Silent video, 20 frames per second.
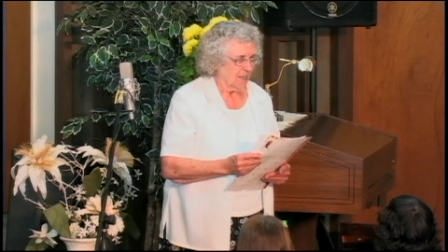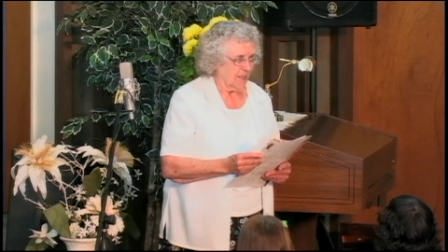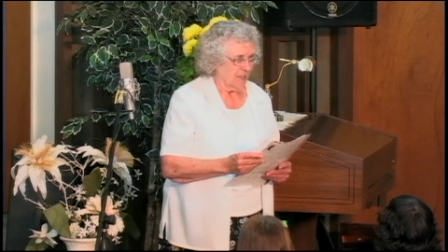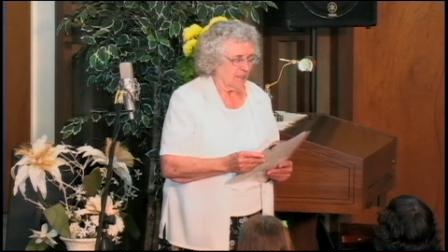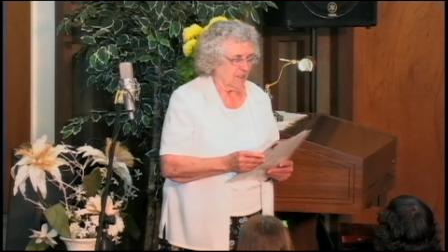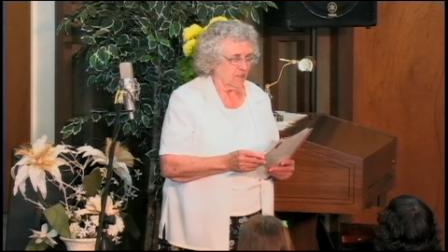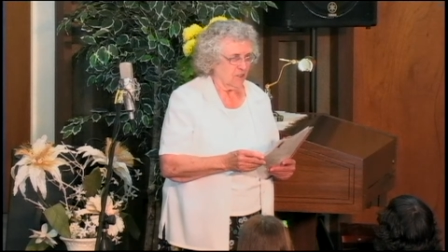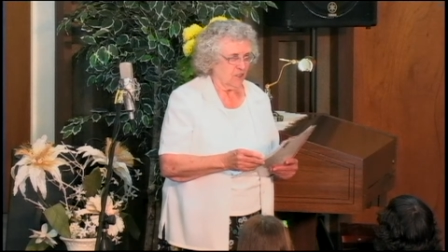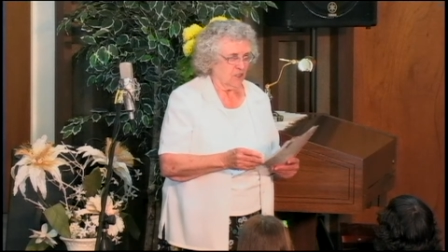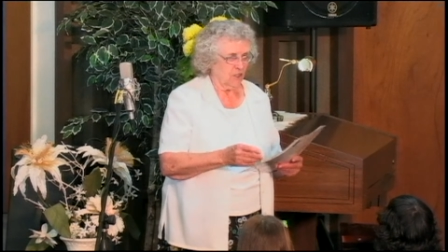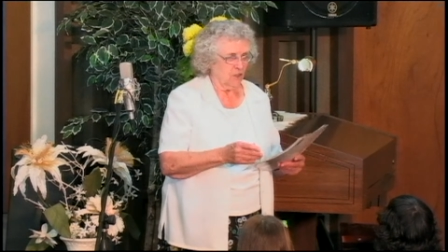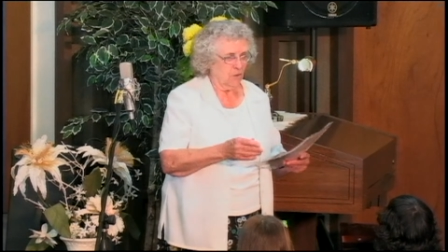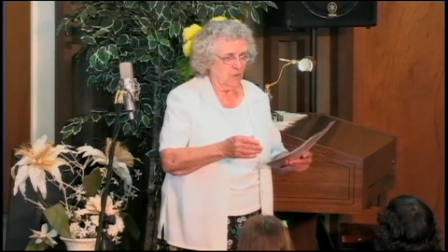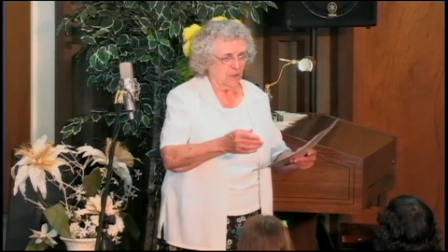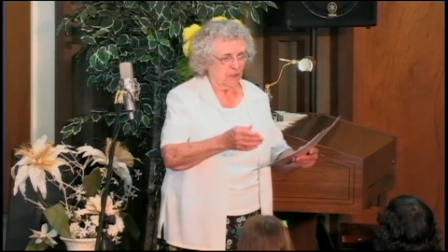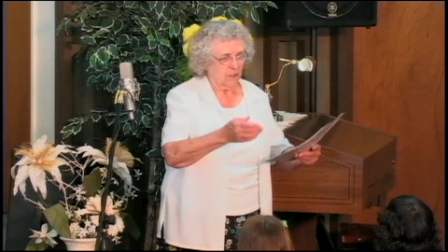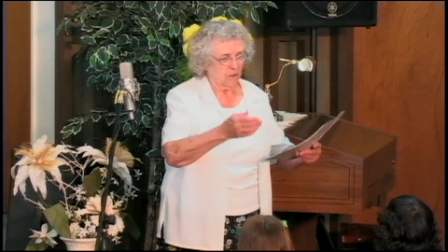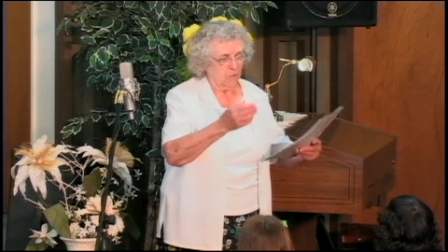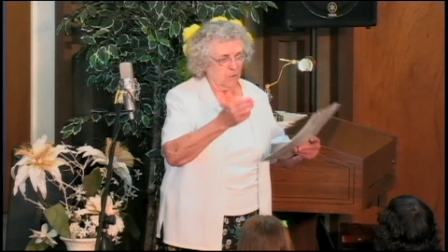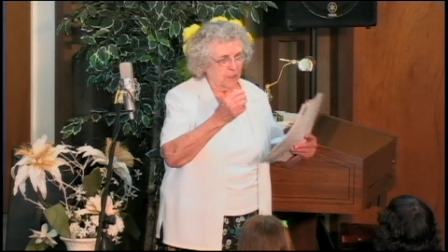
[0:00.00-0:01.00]
And so when
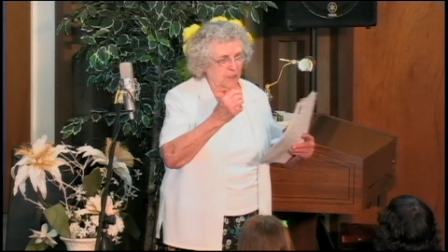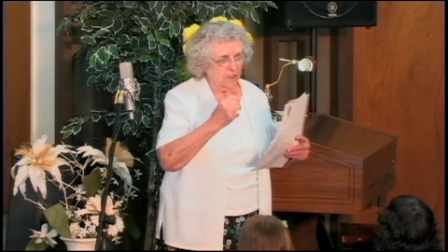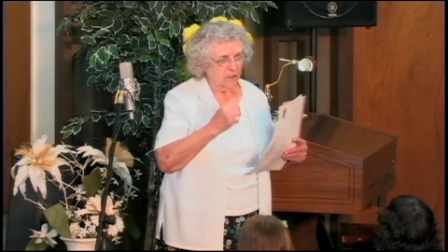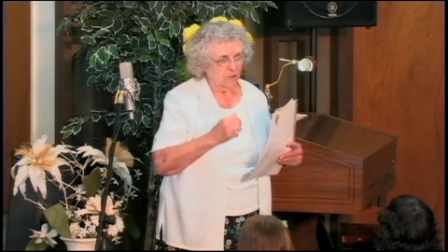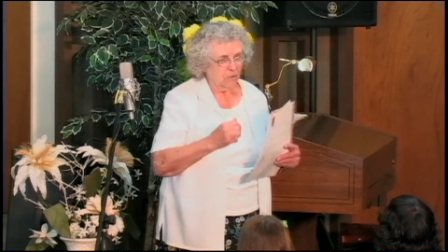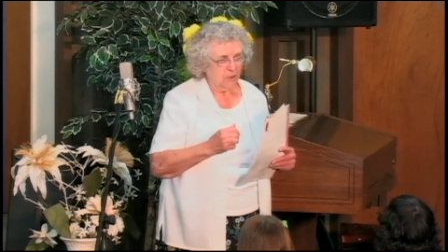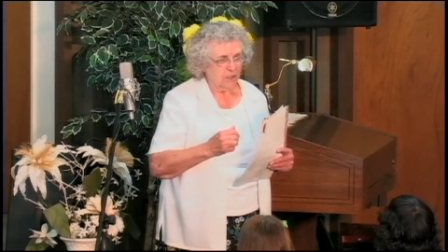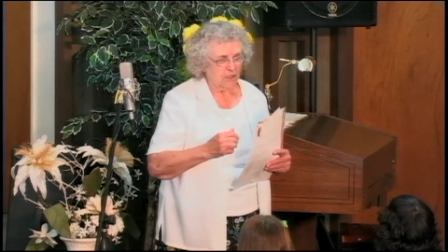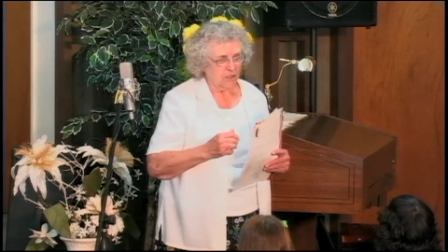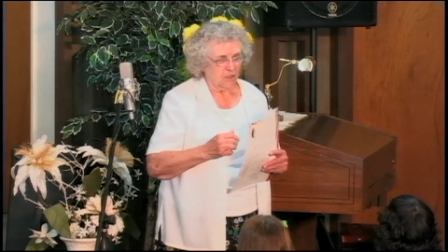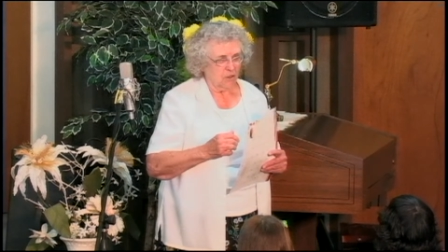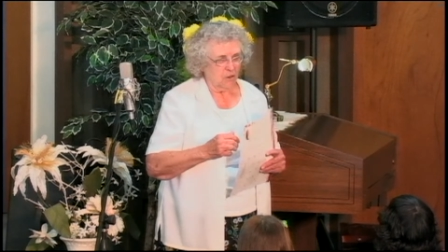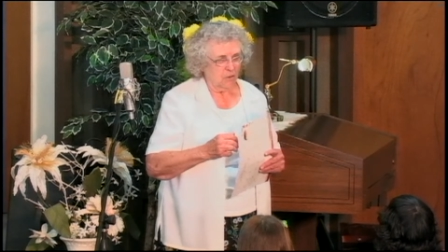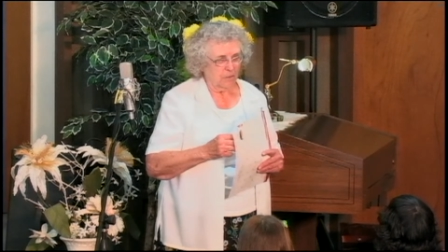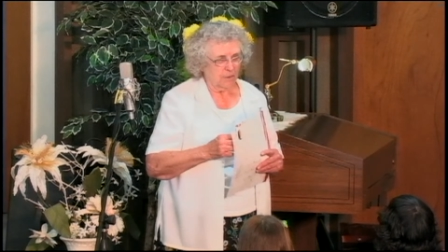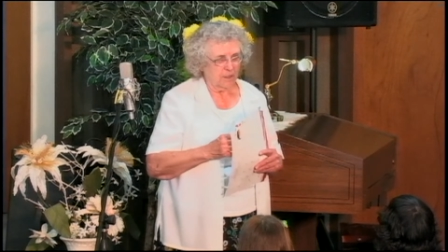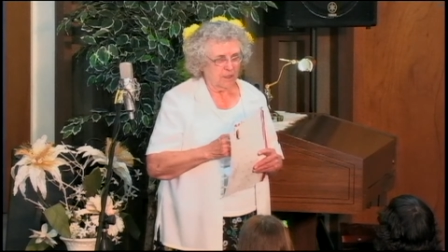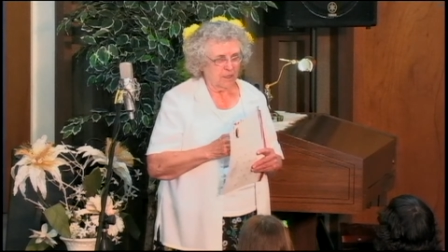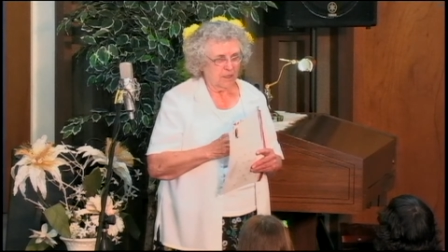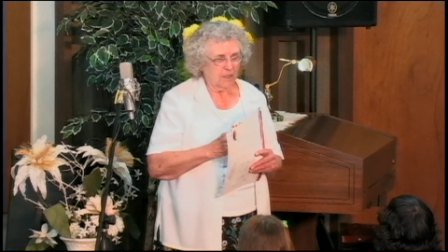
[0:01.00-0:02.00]
the window was
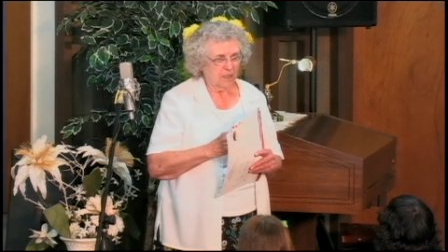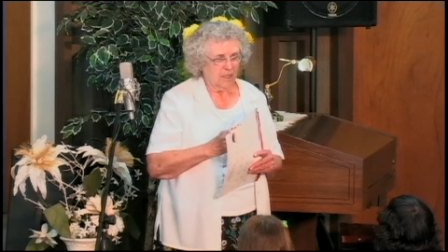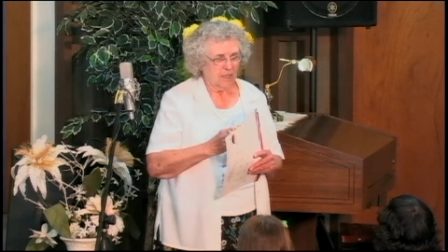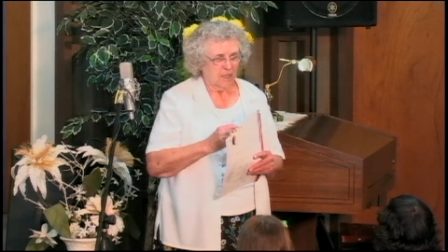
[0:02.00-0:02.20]
open,